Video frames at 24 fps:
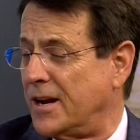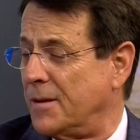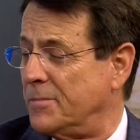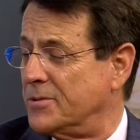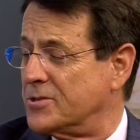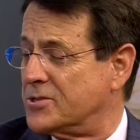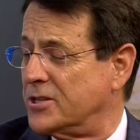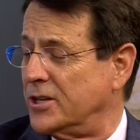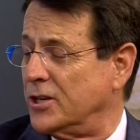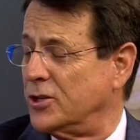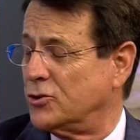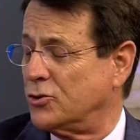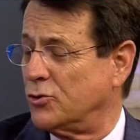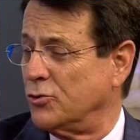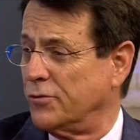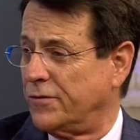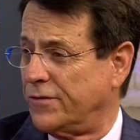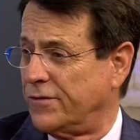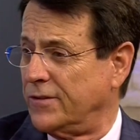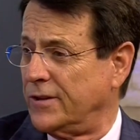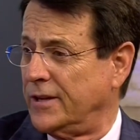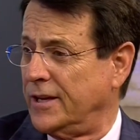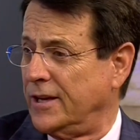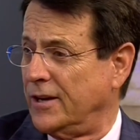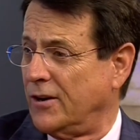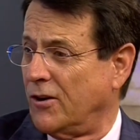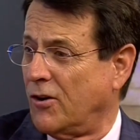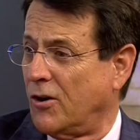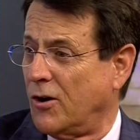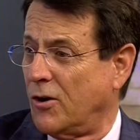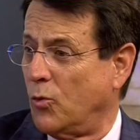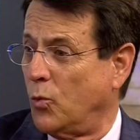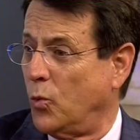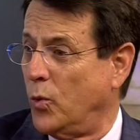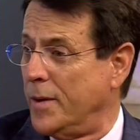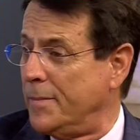I've been seeing, truthfully,
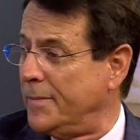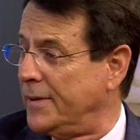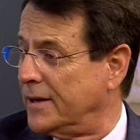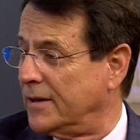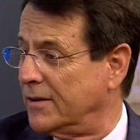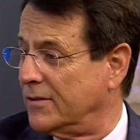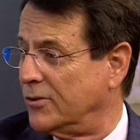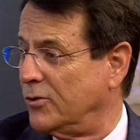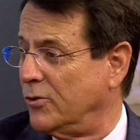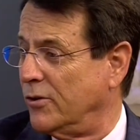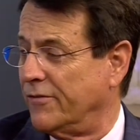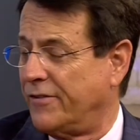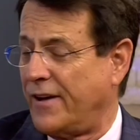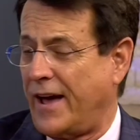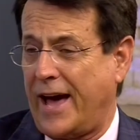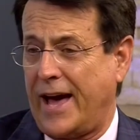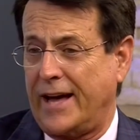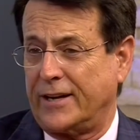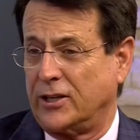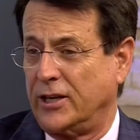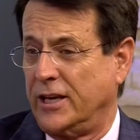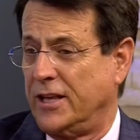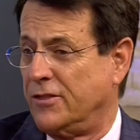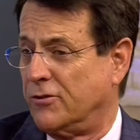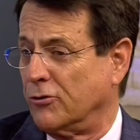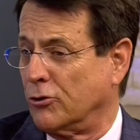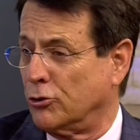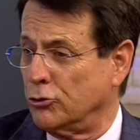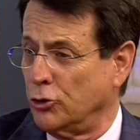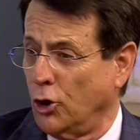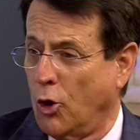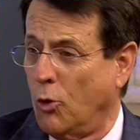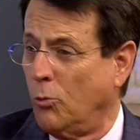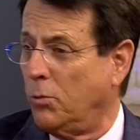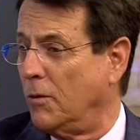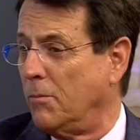are women who have had either
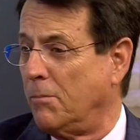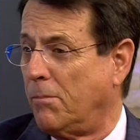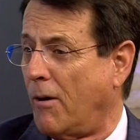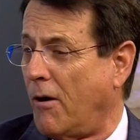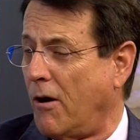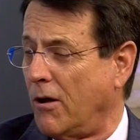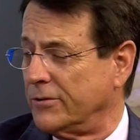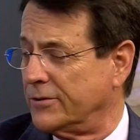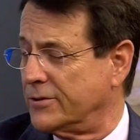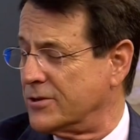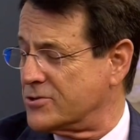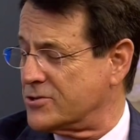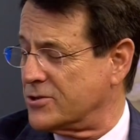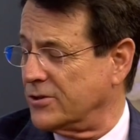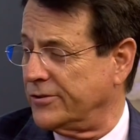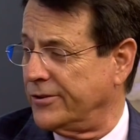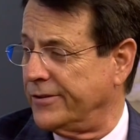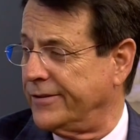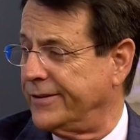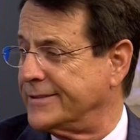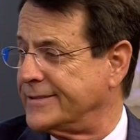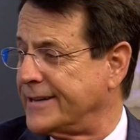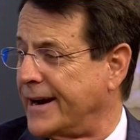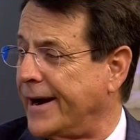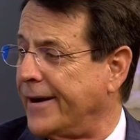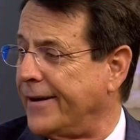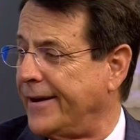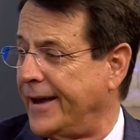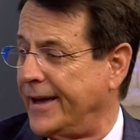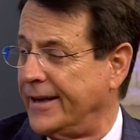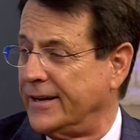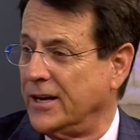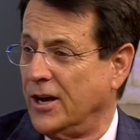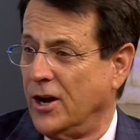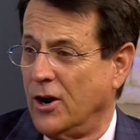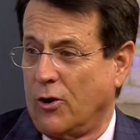global baldness on their entire
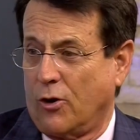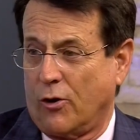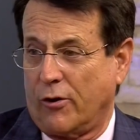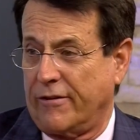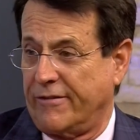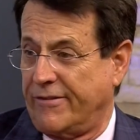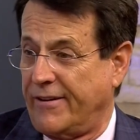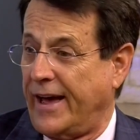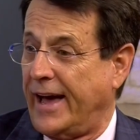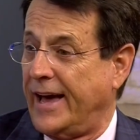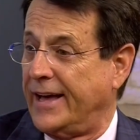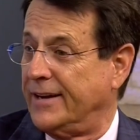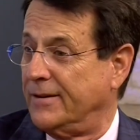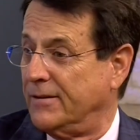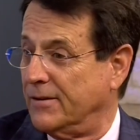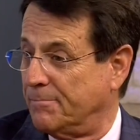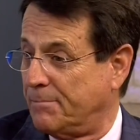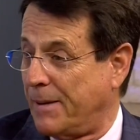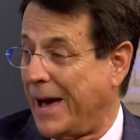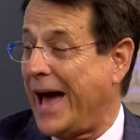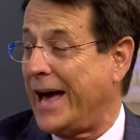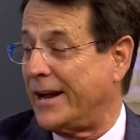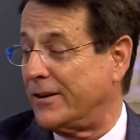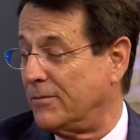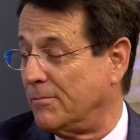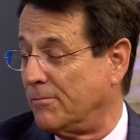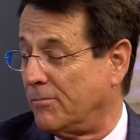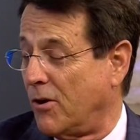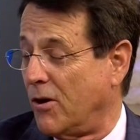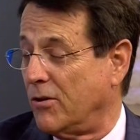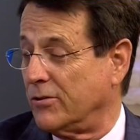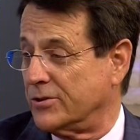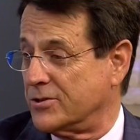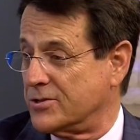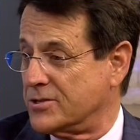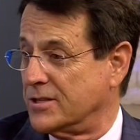head or have had pattern
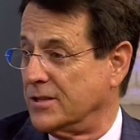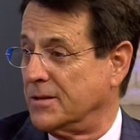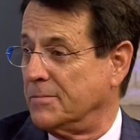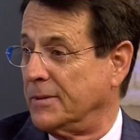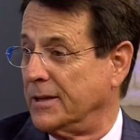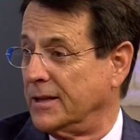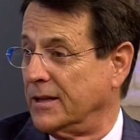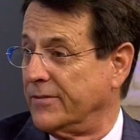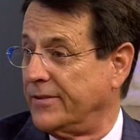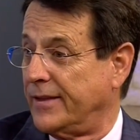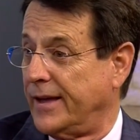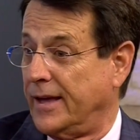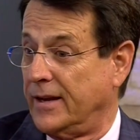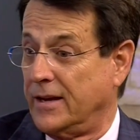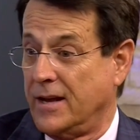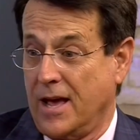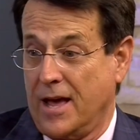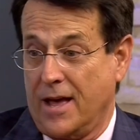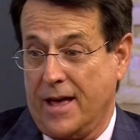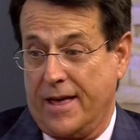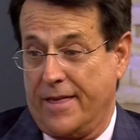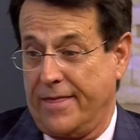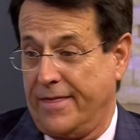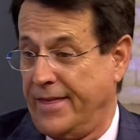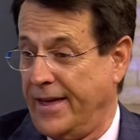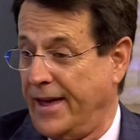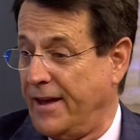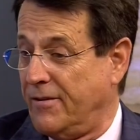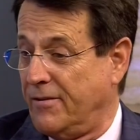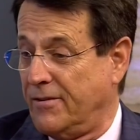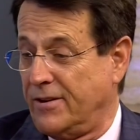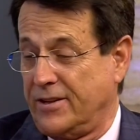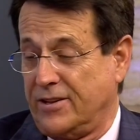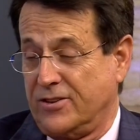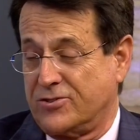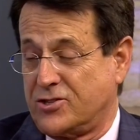baldness in the middle of the head.
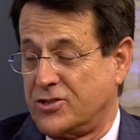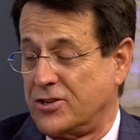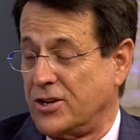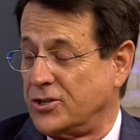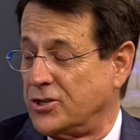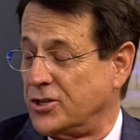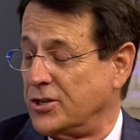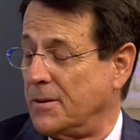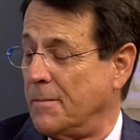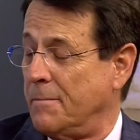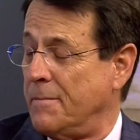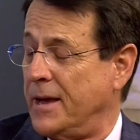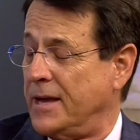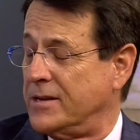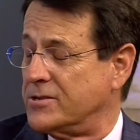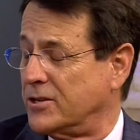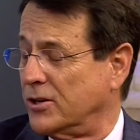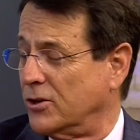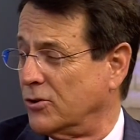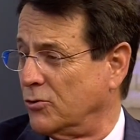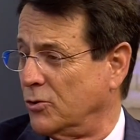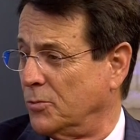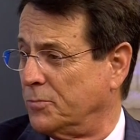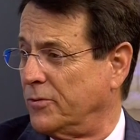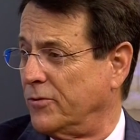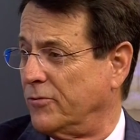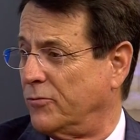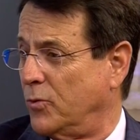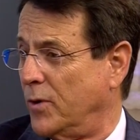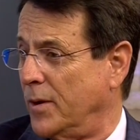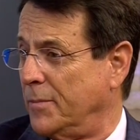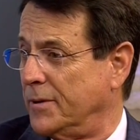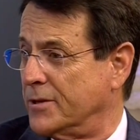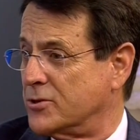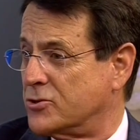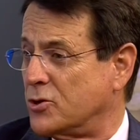It's such an amazing group of
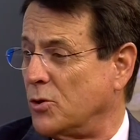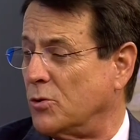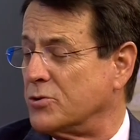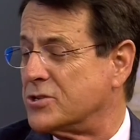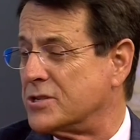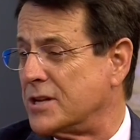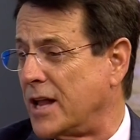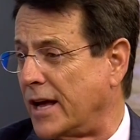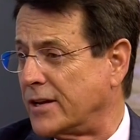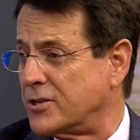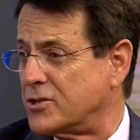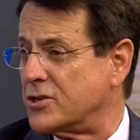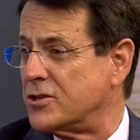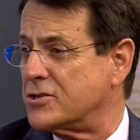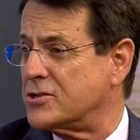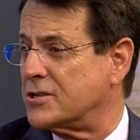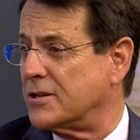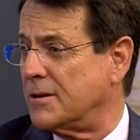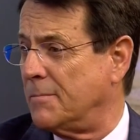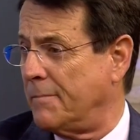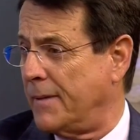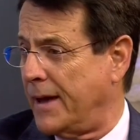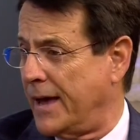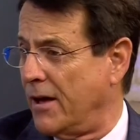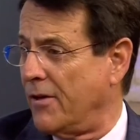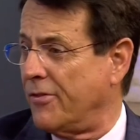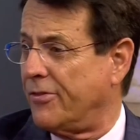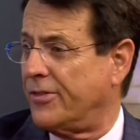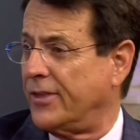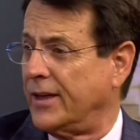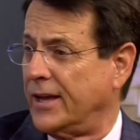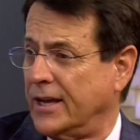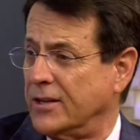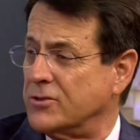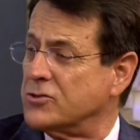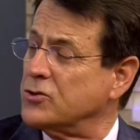women. So it's not just a male
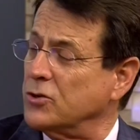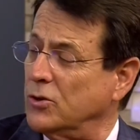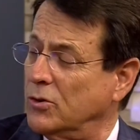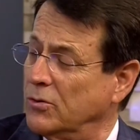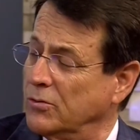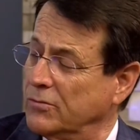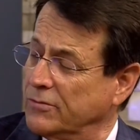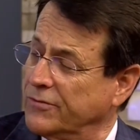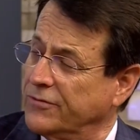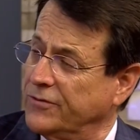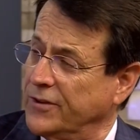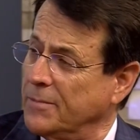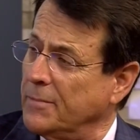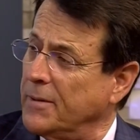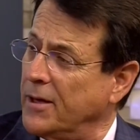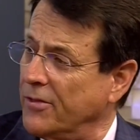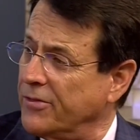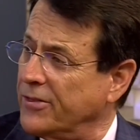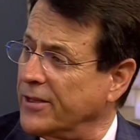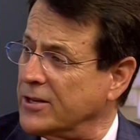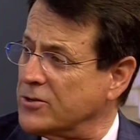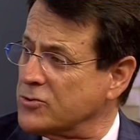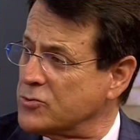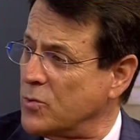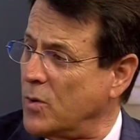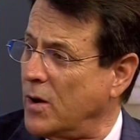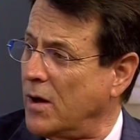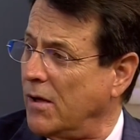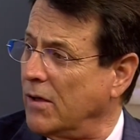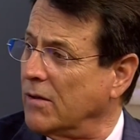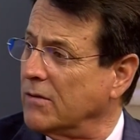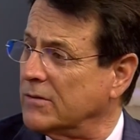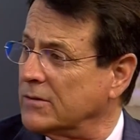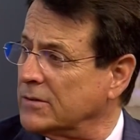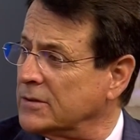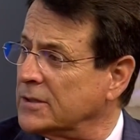thing, it's a female thing as
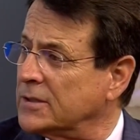well.